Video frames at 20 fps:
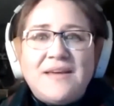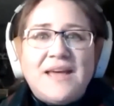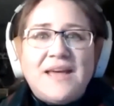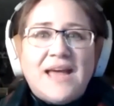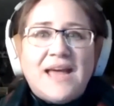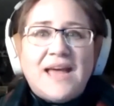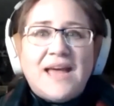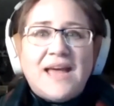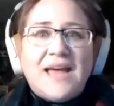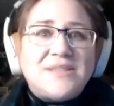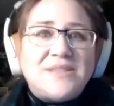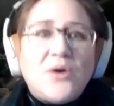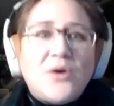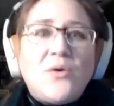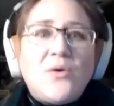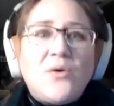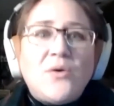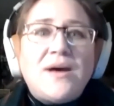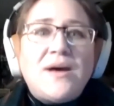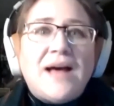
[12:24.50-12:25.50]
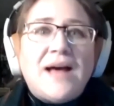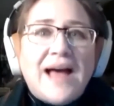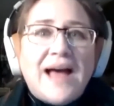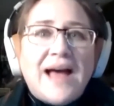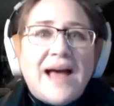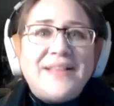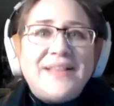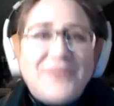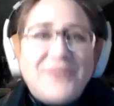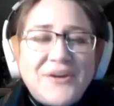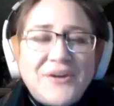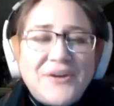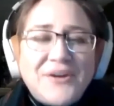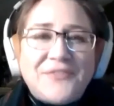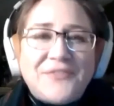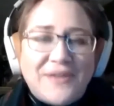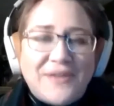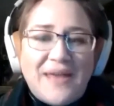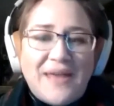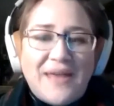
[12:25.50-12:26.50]
And so I look
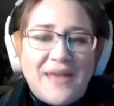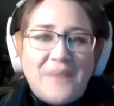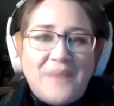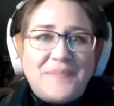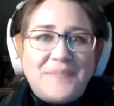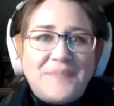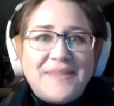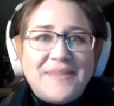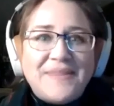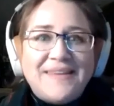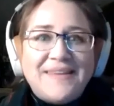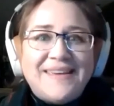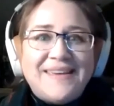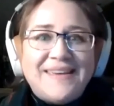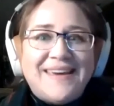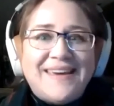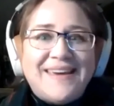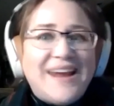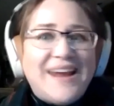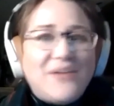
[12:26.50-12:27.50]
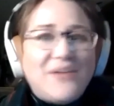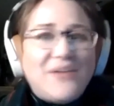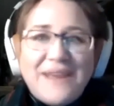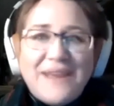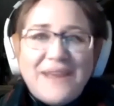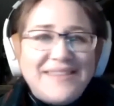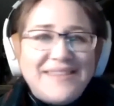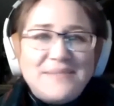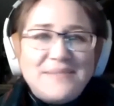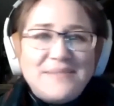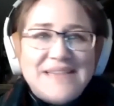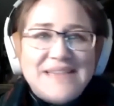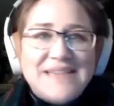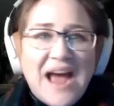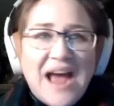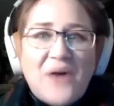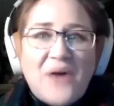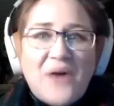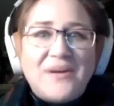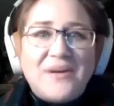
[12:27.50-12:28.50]
for them and I write them
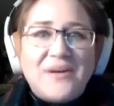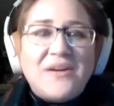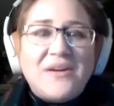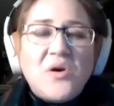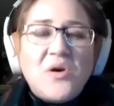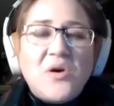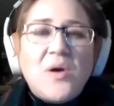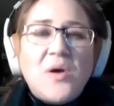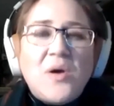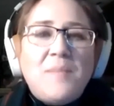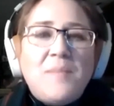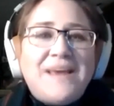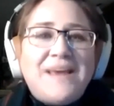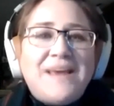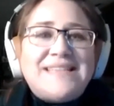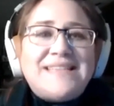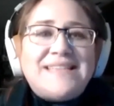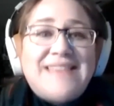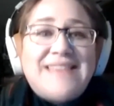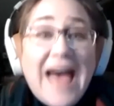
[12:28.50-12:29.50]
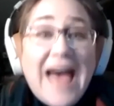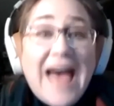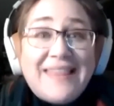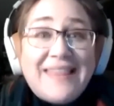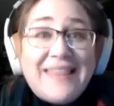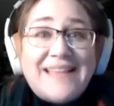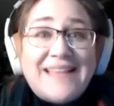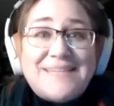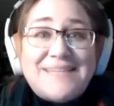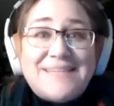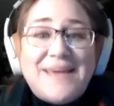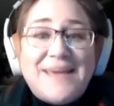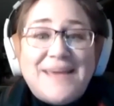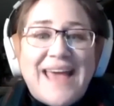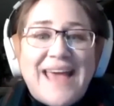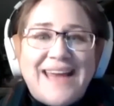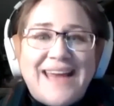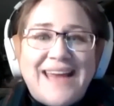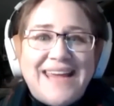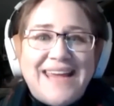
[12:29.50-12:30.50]
down, because that lets me
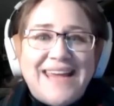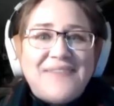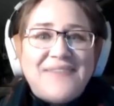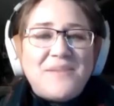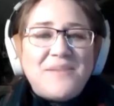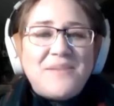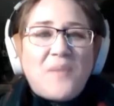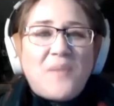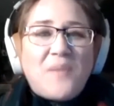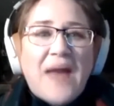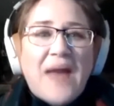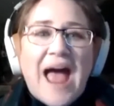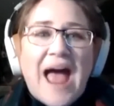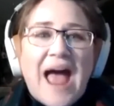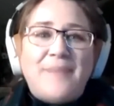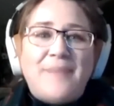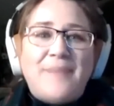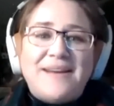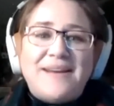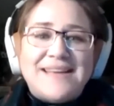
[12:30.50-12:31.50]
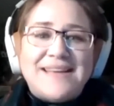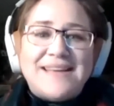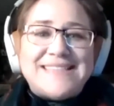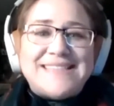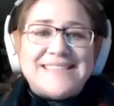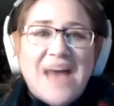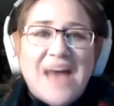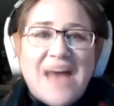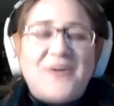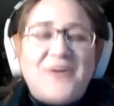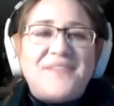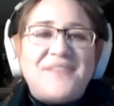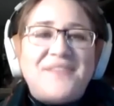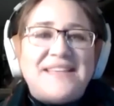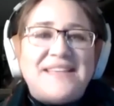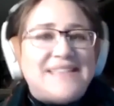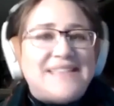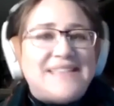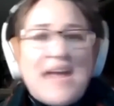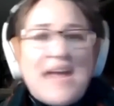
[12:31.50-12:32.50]
get even more happiness out of
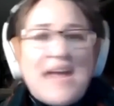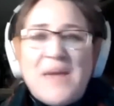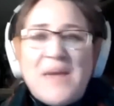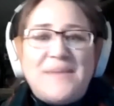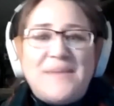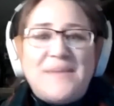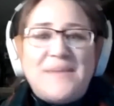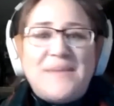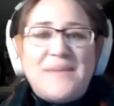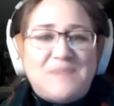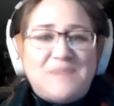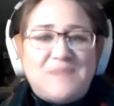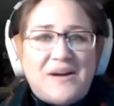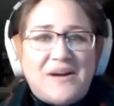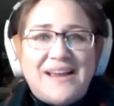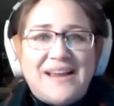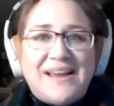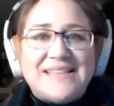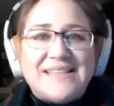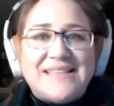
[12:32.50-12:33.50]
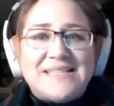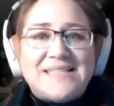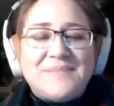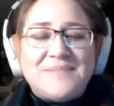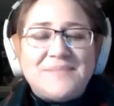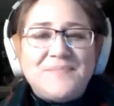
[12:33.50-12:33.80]
the same experience.